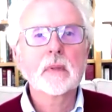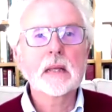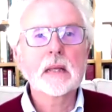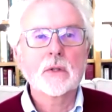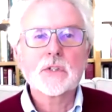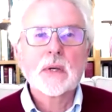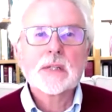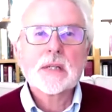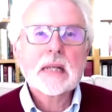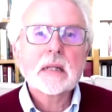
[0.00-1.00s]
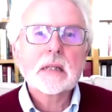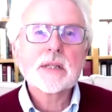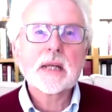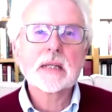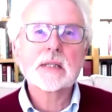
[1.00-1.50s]
It also has a legal
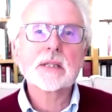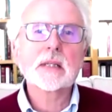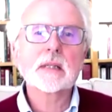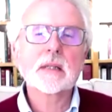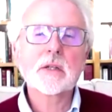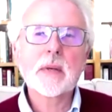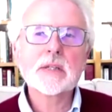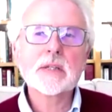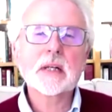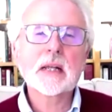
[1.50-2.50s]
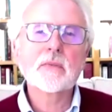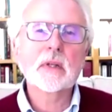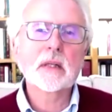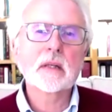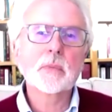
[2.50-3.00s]
status at the domestic
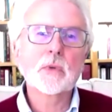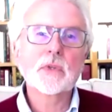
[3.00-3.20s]
level in both